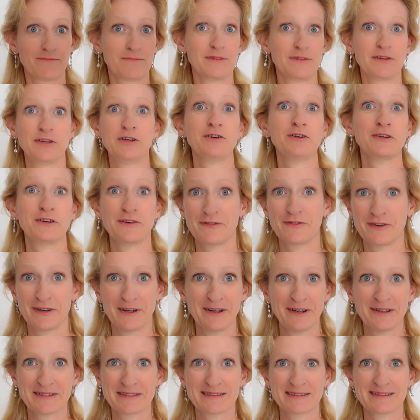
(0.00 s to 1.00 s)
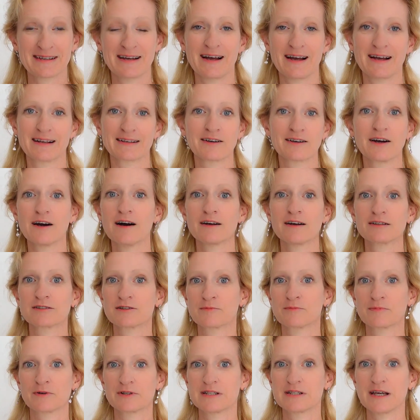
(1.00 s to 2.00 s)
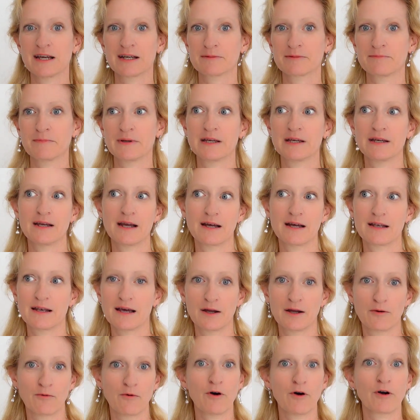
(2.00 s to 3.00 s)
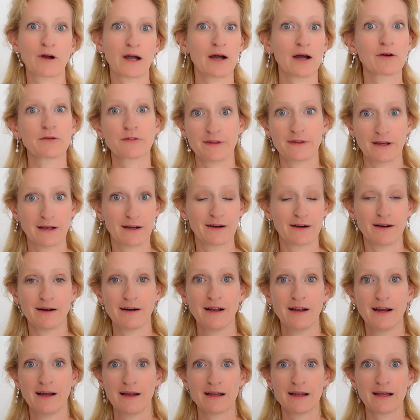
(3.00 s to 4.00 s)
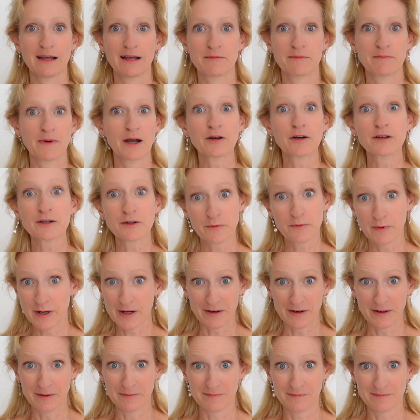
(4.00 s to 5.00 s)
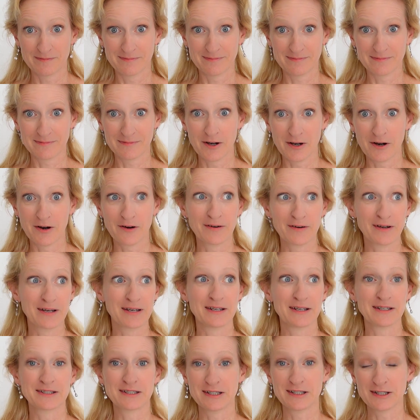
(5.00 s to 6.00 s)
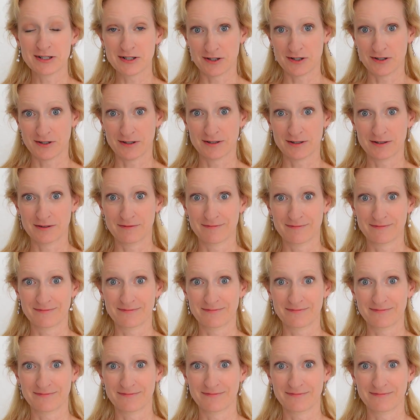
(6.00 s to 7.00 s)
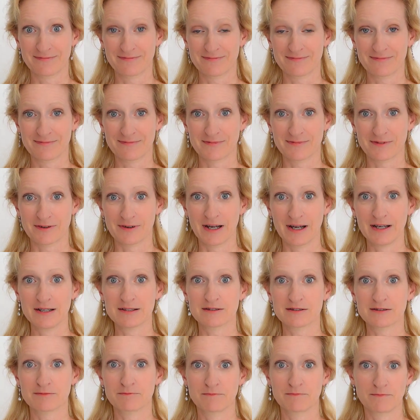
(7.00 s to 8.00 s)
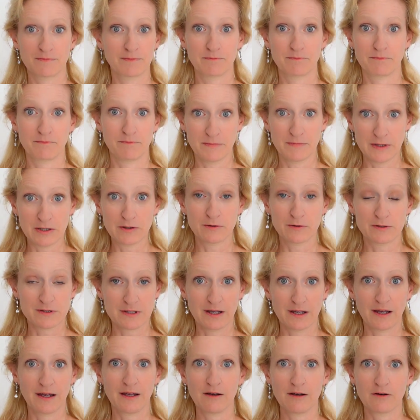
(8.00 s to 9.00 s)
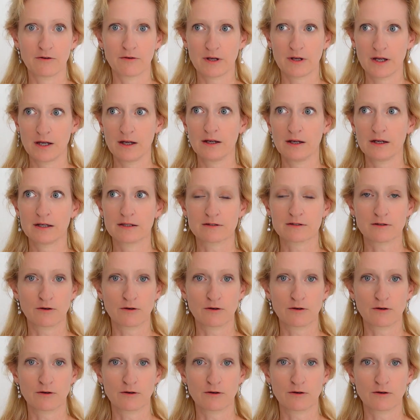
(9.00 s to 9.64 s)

universe and God to protect me, and I walk out there in my underwear or in a t-shirt, right? You say, okay, it's